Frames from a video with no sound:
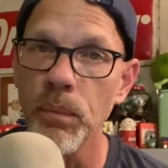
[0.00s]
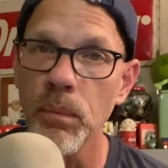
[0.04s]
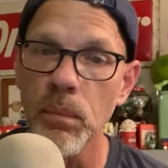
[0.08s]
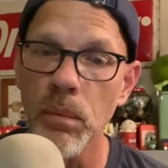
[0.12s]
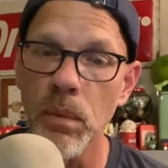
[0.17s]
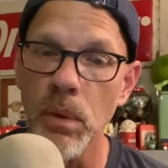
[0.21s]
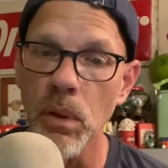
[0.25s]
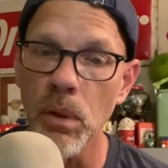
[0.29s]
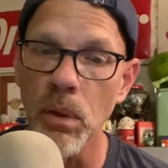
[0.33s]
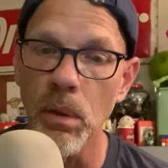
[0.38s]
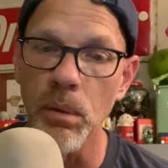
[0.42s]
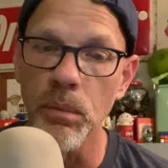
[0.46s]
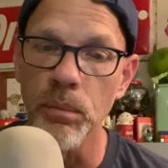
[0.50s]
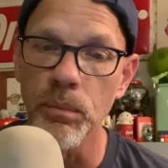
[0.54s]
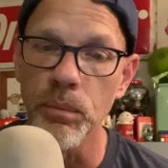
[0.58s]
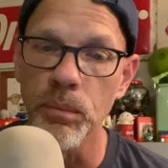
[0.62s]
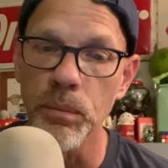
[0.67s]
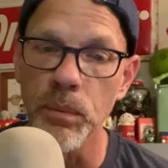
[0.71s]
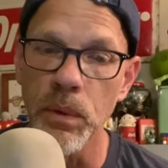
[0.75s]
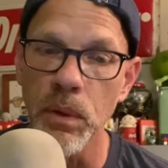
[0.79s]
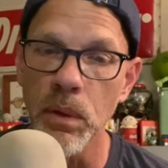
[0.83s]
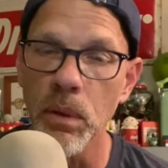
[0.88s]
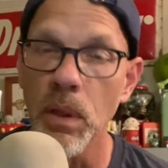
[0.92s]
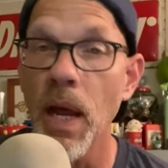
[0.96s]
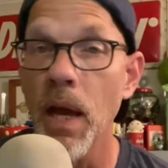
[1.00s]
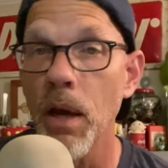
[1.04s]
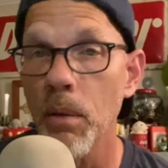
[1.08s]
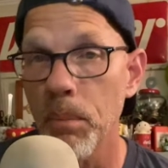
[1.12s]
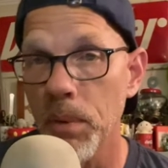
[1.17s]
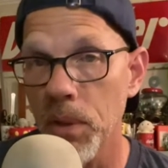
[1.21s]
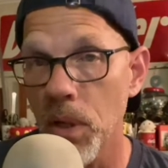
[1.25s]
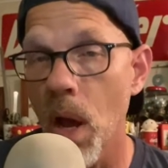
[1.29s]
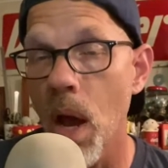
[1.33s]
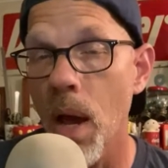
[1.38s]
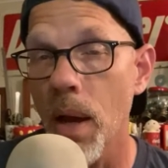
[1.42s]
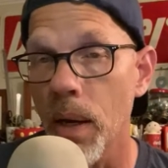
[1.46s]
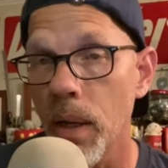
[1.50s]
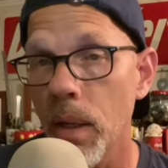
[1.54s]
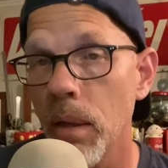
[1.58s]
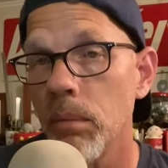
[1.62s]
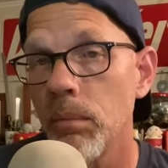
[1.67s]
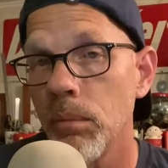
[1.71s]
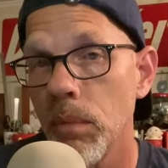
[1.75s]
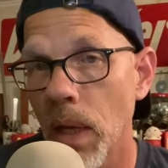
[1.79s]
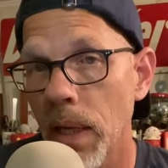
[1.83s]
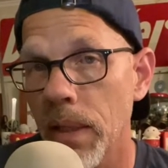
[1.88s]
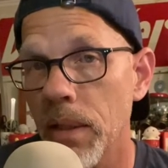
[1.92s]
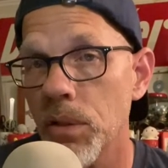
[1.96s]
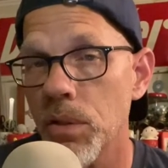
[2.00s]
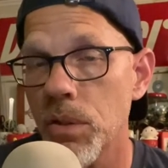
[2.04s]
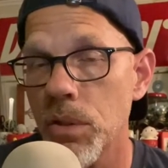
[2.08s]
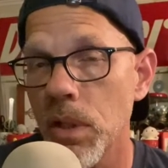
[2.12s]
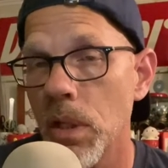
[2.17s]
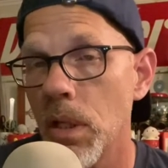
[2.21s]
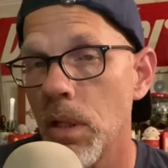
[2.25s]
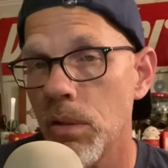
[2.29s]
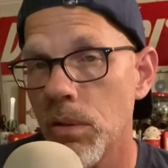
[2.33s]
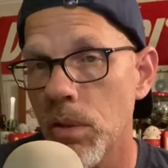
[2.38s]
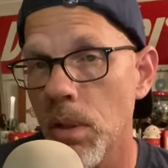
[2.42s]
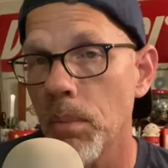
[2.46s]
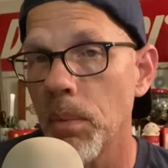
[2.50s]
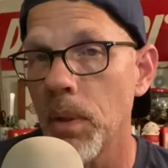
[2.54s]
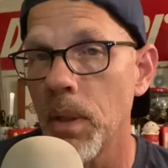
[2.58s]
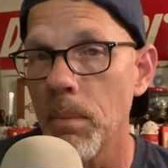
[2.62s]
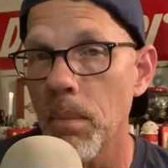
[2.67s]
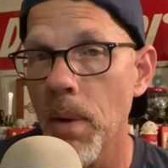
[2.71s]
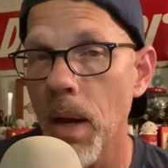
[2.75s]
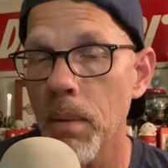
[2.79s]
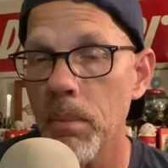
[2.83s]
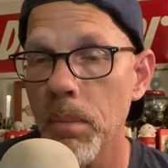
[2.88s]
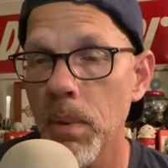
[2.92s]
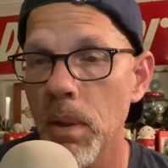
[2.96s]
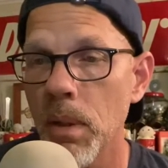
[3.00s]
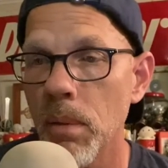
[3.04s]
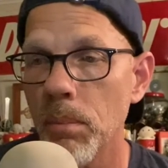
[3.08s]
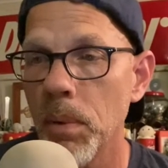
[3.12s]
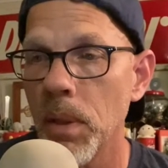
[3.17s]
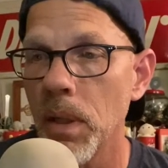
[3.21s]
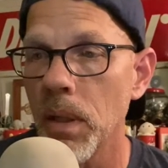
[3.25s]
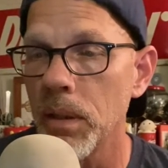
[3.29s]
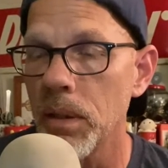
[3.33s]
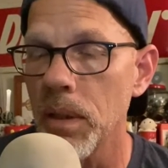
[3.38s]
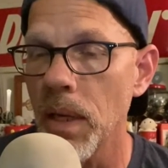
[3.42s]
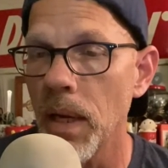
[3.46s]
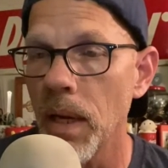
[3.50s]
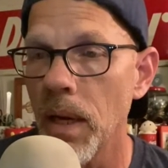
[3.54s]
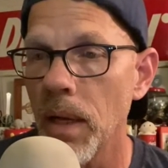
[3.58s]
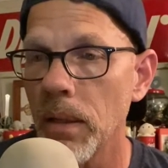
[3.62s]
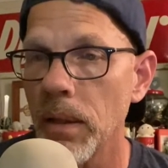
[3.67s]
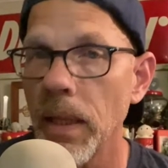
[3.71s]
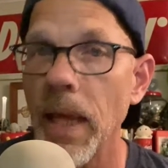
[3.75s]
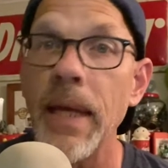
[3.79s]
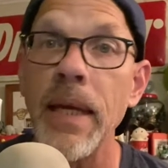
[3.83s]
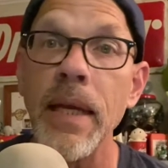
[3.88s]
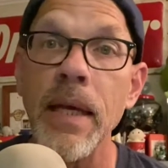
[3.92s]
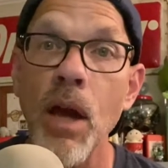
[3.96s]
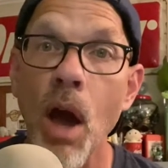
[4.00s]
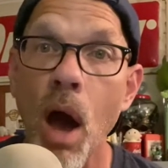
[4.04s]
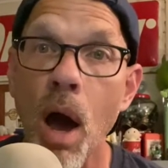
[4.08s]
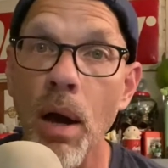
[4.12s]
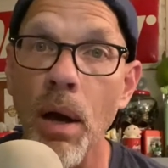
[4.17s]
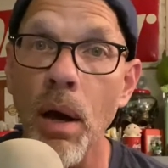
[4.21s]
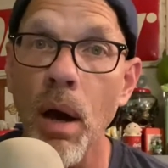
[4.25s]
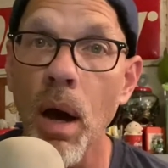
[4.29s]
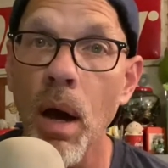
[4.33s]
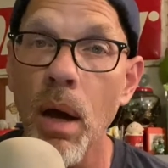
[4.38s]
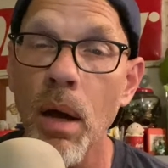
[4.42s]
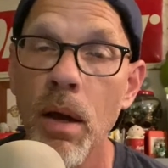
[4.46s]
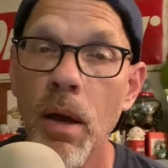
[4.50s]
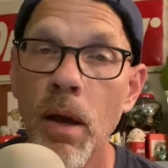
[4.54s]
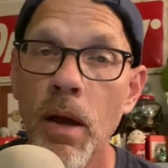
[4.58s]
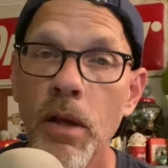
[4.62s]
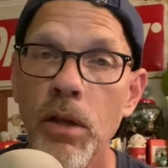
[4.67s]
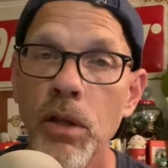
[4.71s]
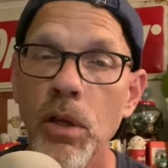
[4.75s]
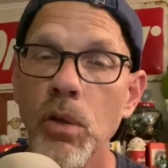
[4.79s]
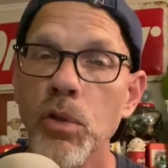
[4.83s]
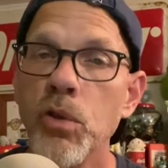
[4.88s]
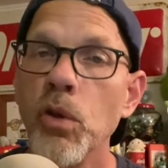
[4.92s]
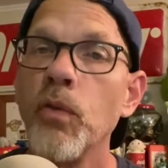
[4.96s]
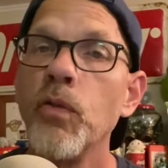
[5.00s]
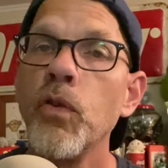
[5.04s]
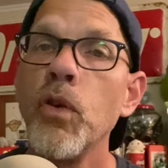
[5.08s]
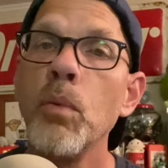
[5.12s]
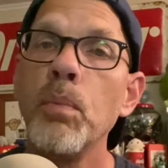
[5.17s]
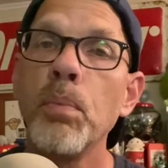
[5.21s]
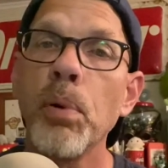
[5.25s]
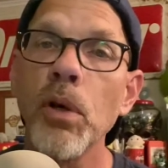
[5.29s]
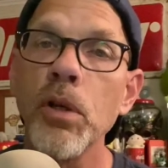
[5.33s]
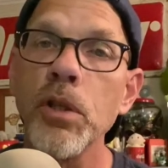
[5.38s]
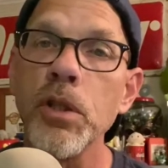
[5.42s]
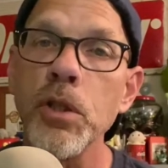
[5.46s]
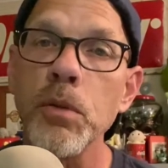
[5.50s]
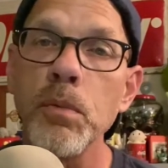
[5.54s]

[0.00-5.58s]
or now Madonna, I could see somebody might be, but uh, Lady Gaga, you know. So if you purchase